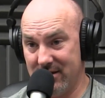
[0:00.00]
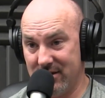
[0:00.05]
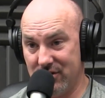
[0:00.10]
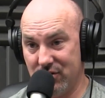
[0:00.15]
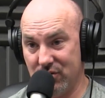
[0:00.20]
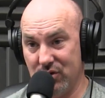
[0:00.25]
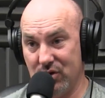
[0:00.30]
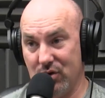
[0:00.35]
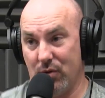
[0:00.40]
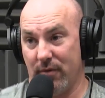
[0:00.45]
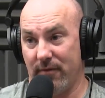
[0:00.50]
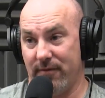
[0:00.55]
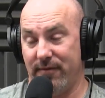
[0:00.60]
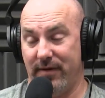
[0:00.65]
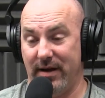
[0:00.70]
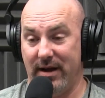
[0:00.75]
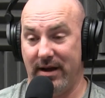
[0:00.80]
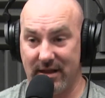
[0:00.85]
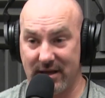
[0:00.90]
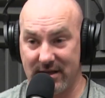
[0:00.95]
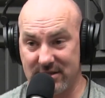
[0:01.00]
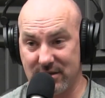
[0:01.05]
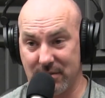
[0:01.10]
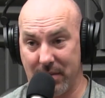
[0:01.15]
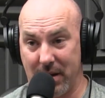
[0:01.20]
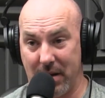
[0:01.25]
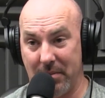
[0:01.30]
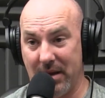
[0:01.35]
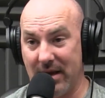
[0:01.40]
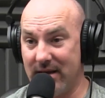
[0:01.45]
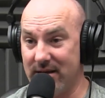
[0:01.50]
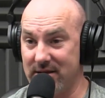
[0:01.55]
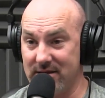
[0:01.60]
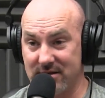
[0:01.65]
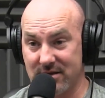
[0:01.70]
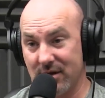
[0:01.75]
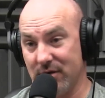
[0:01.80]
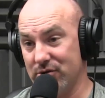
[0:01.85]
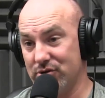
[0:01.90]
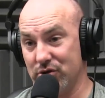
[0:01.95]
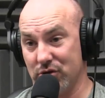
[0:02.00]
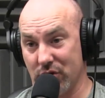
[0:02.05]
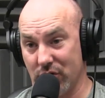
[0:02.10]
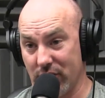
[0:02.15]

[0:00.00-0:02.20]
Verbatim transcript: to your feelings about making this country